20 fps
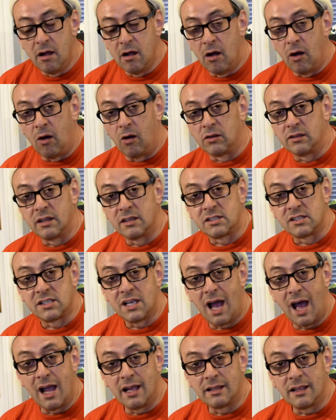on the
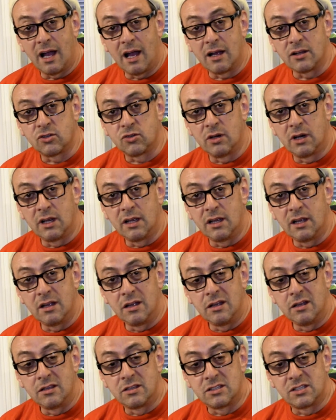site actually
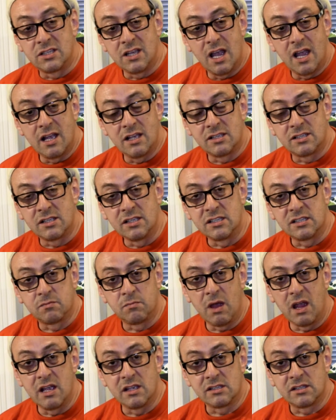it says it's
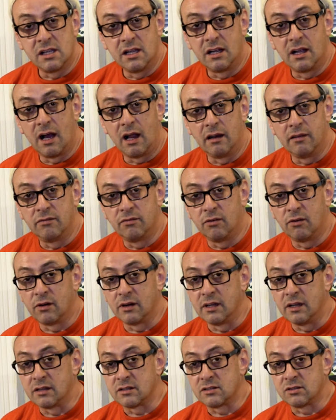based in
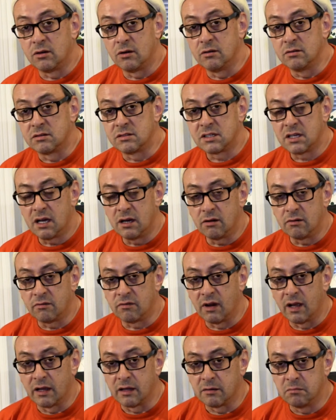California, so it's kind of
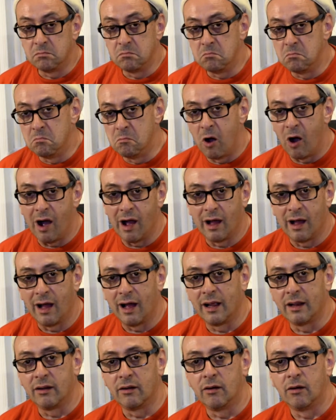like,
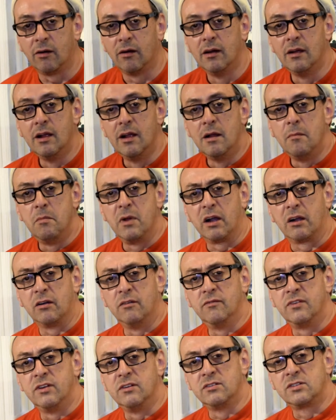I don't know, a bit
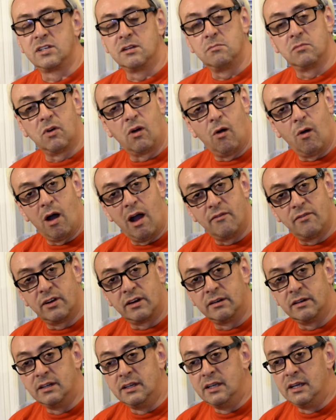confusing.
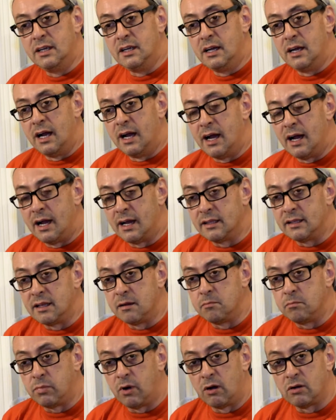However,
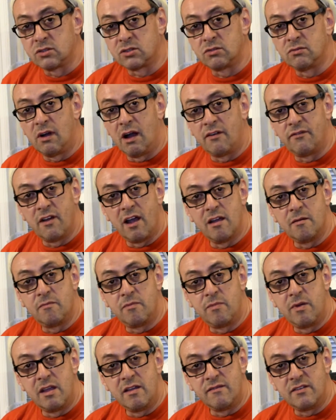they both have
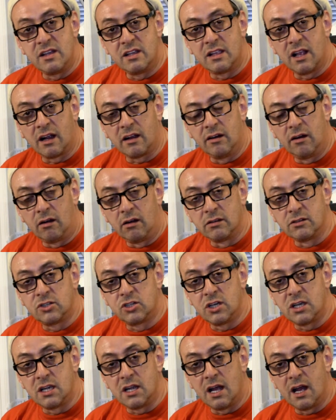FPV
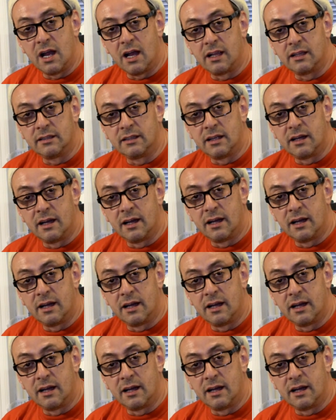technology, and